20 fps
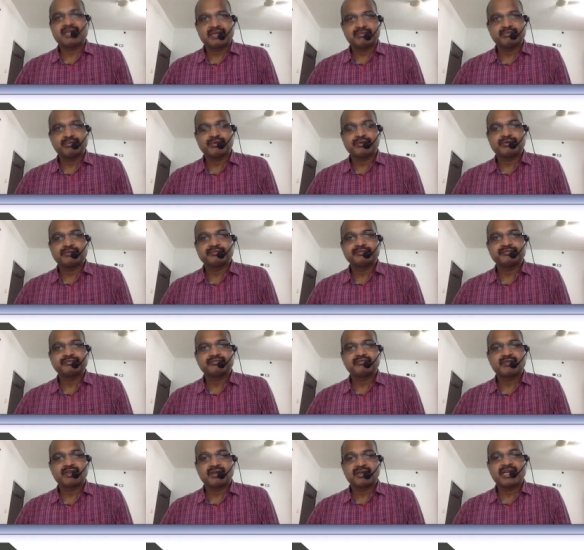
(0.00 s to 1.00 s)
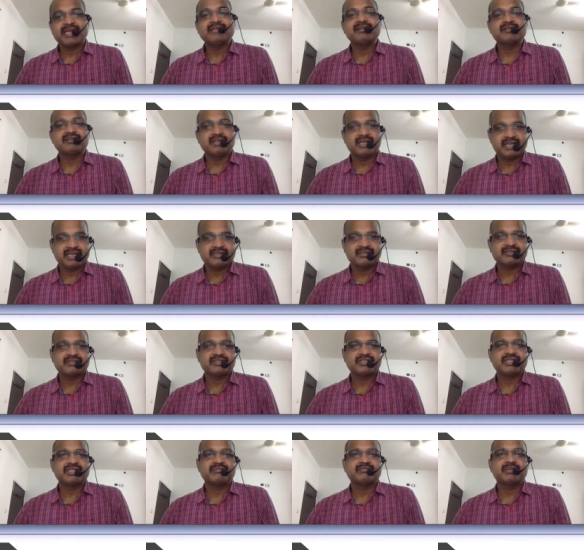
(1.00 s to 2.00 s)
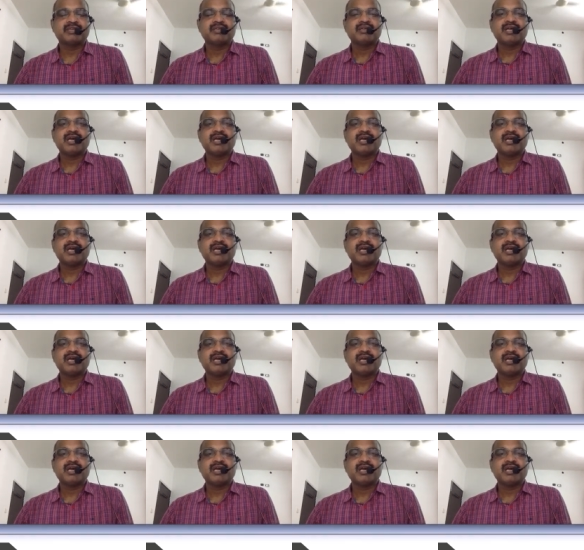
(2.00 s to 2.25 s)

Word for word: rapport right relationship